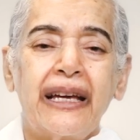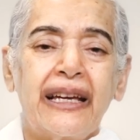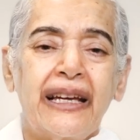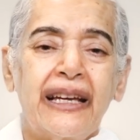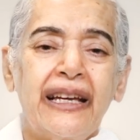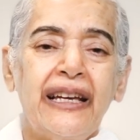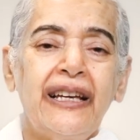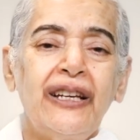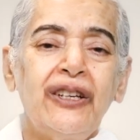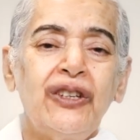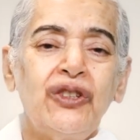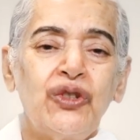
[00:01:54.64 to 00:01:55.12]

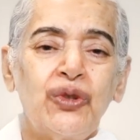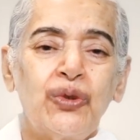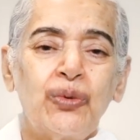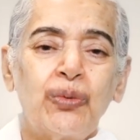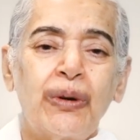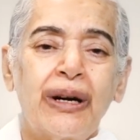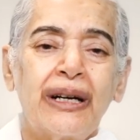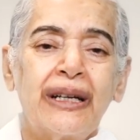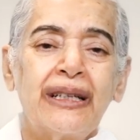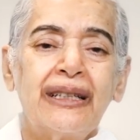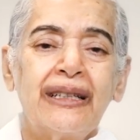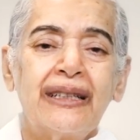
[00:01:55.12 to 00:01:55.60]
Each
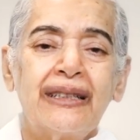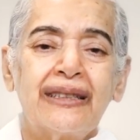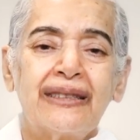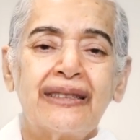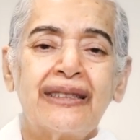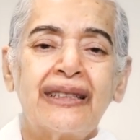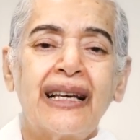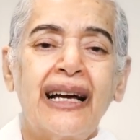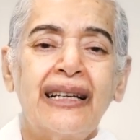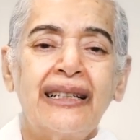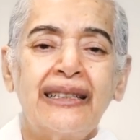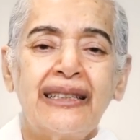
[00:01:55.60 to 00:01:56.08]
one is
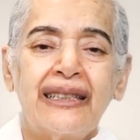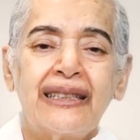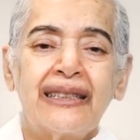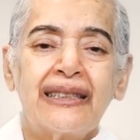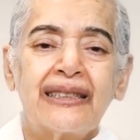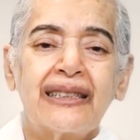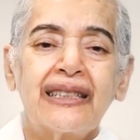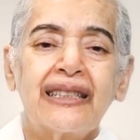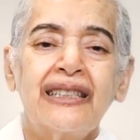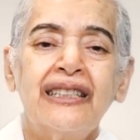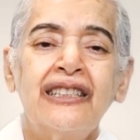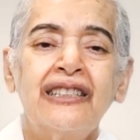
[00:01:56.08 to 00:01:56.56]
that
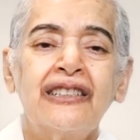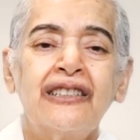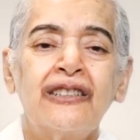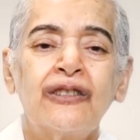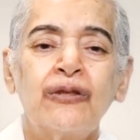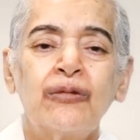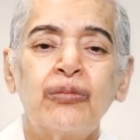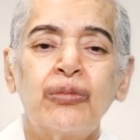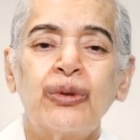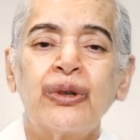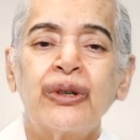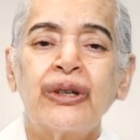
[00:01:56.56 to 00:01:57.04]

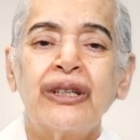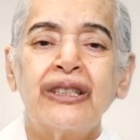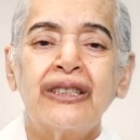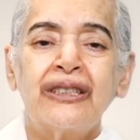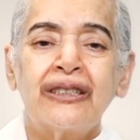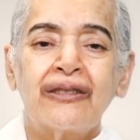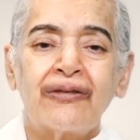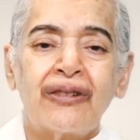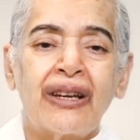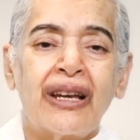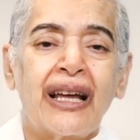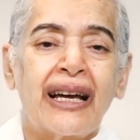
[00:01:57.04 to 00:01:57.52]
eternal
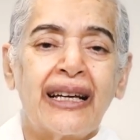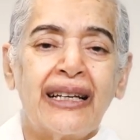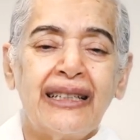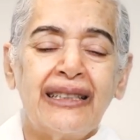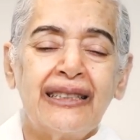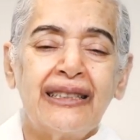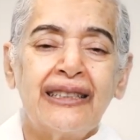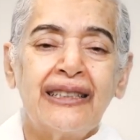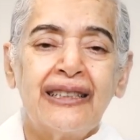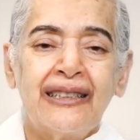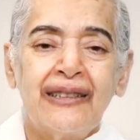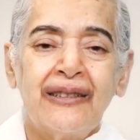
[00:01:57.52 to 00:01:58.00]
point of
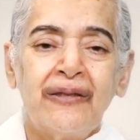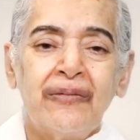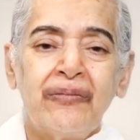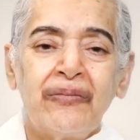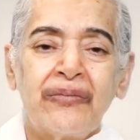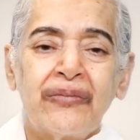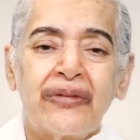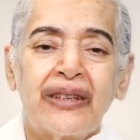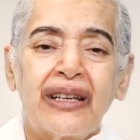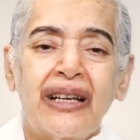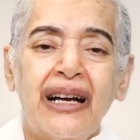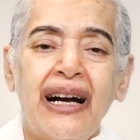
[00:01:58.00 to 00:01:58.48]
light.
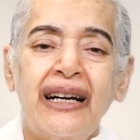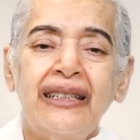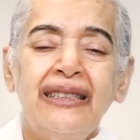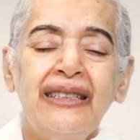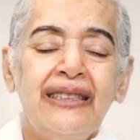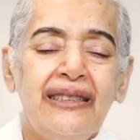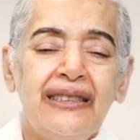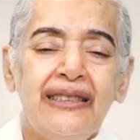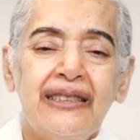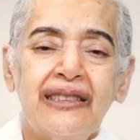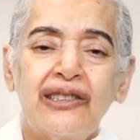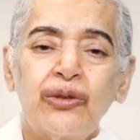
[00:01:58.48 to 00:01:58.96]
And
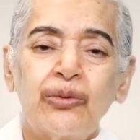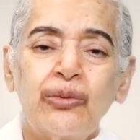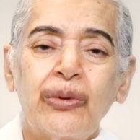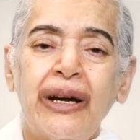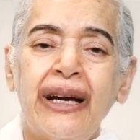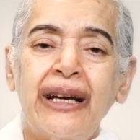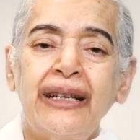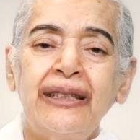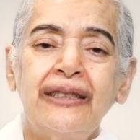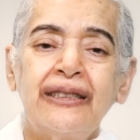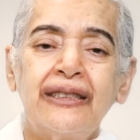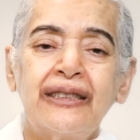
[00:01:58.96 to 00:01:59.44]
in this
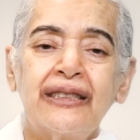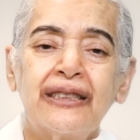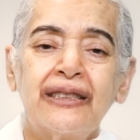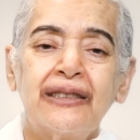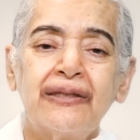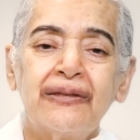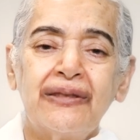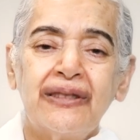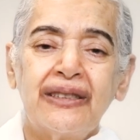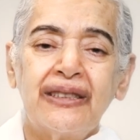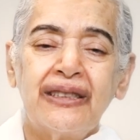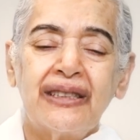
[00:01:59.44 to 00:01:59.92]
awareness
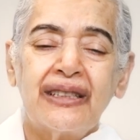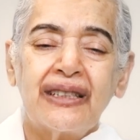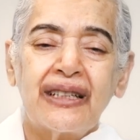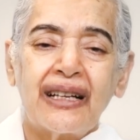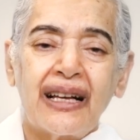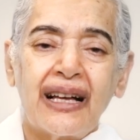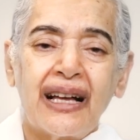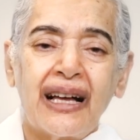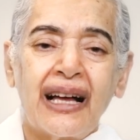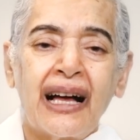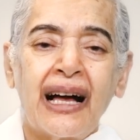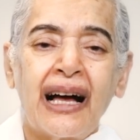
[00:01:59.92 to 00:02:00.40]
of
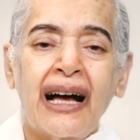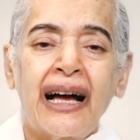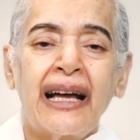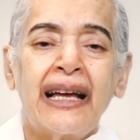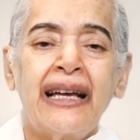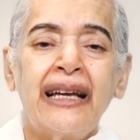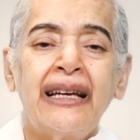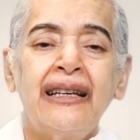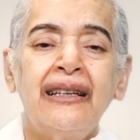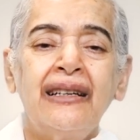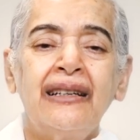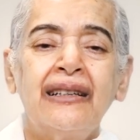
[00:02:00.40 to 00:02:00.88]

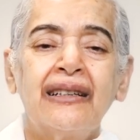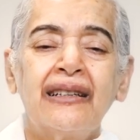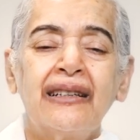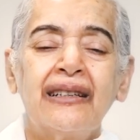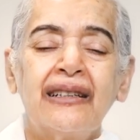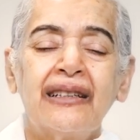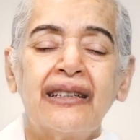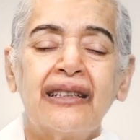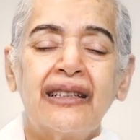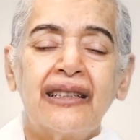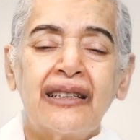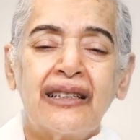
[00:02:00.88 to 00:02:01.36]
I,
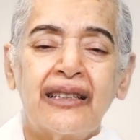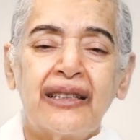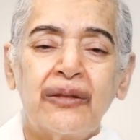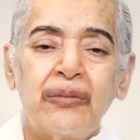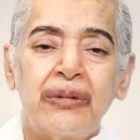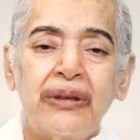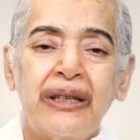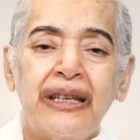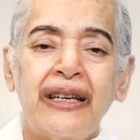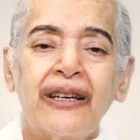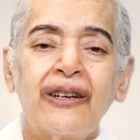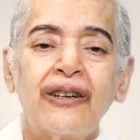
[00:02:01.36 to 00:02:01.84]
the
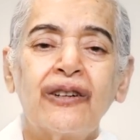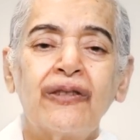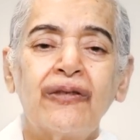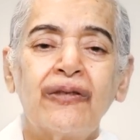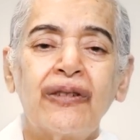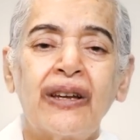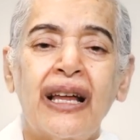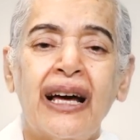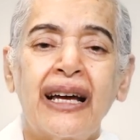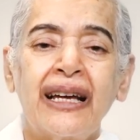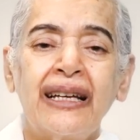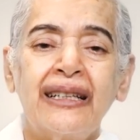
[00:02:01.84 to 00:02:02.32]
being
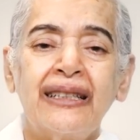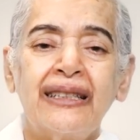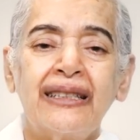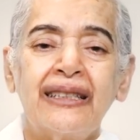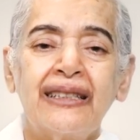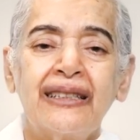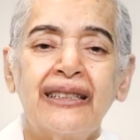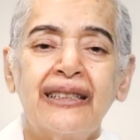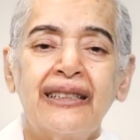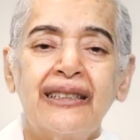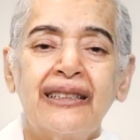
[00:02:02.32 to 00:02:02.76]
of light,